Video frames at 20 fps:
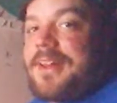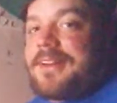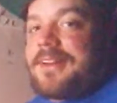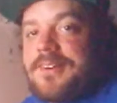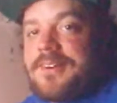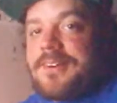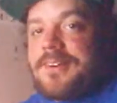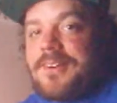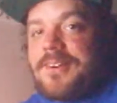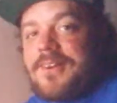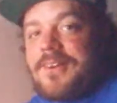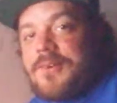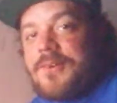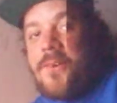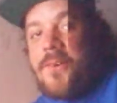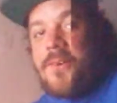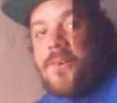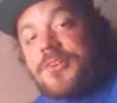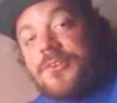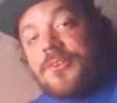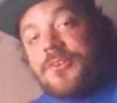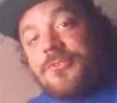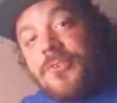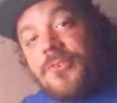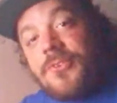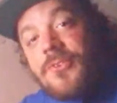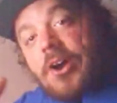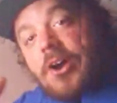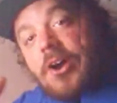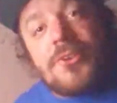What the fuck do you
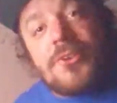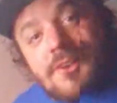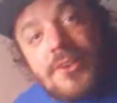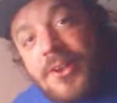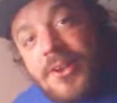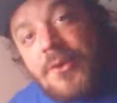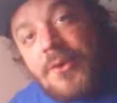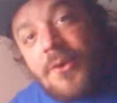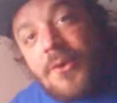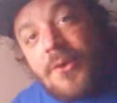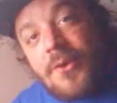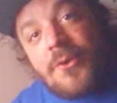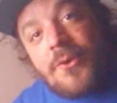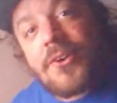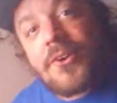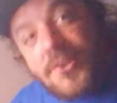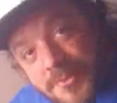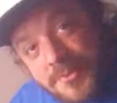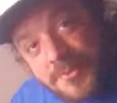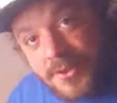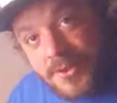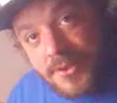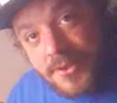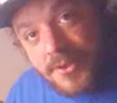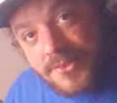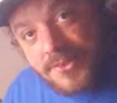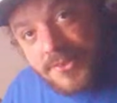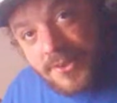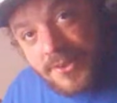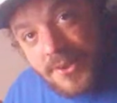get on Christmas
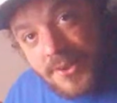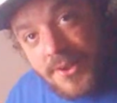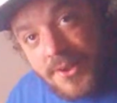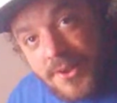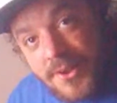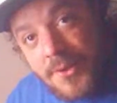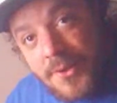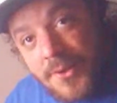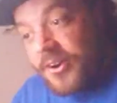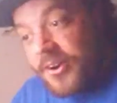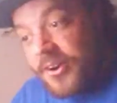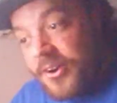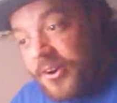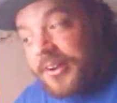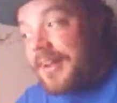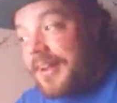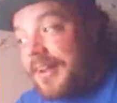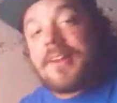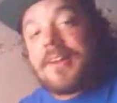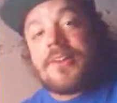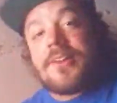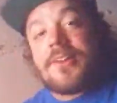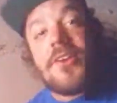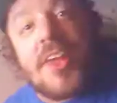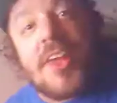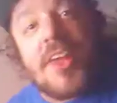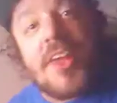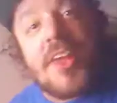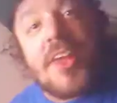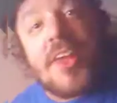when you're nothing?
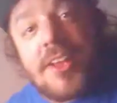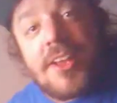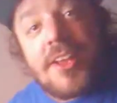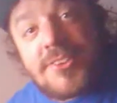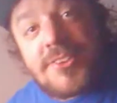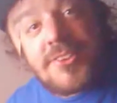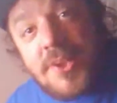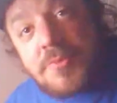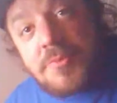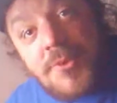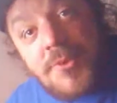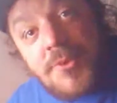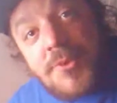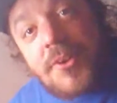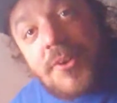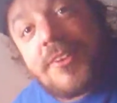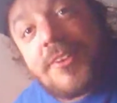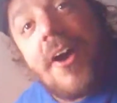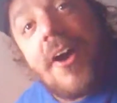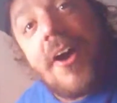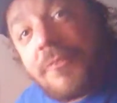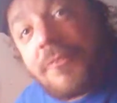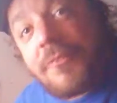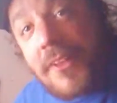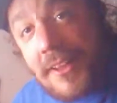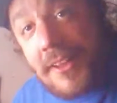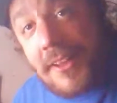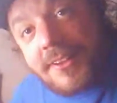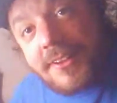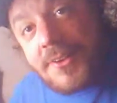Sometimes you don't get nothing. You wake
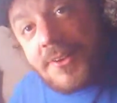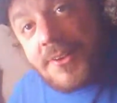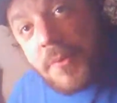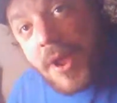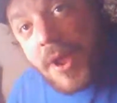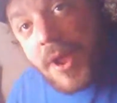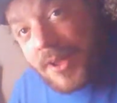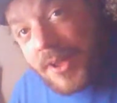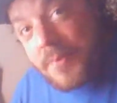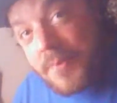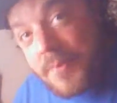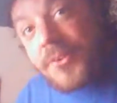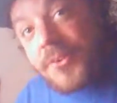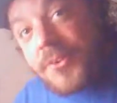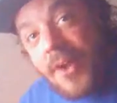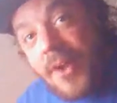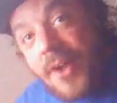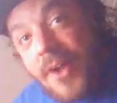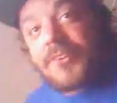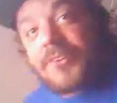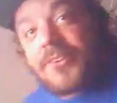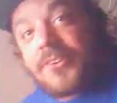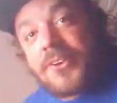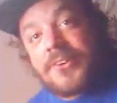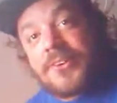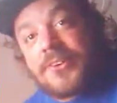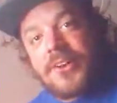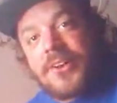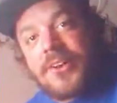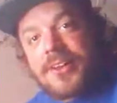up with nothing, dude. To look at you,
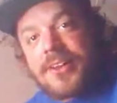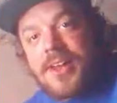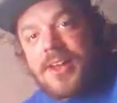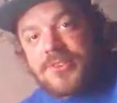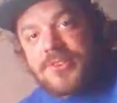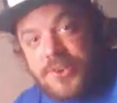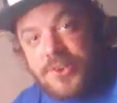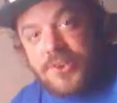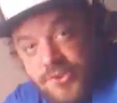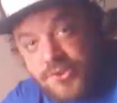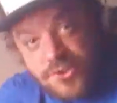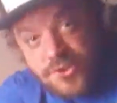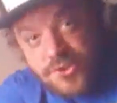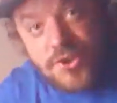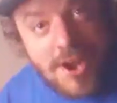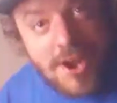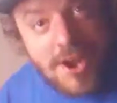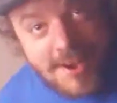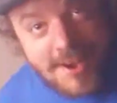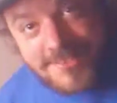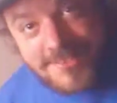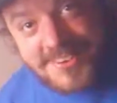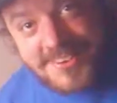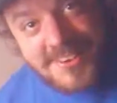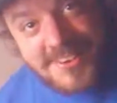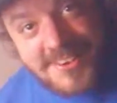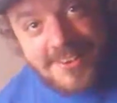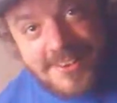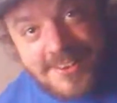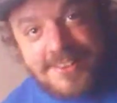here's your tray. That's it.
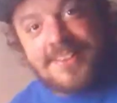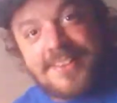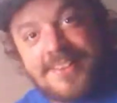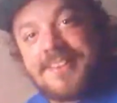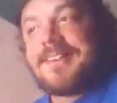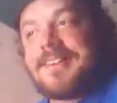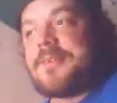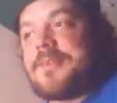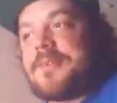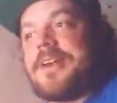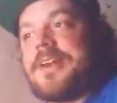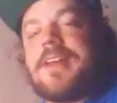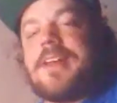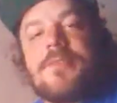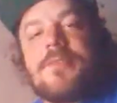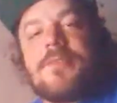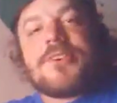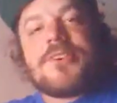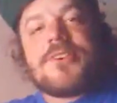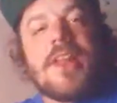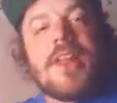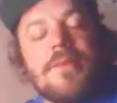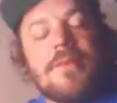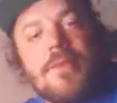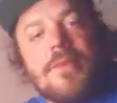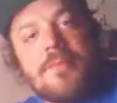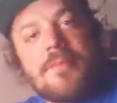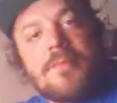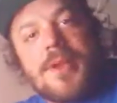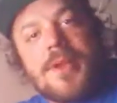Okay, in every jail I've ever been in,
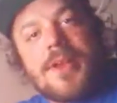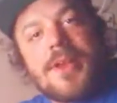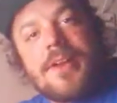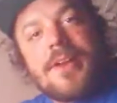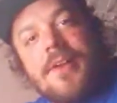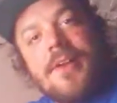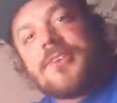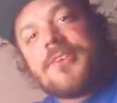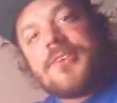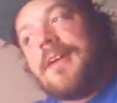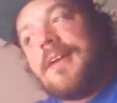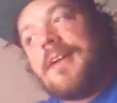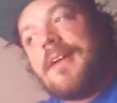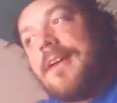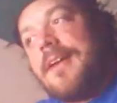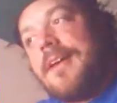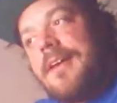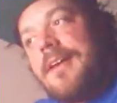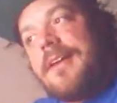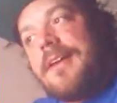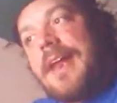honestly, they gave you.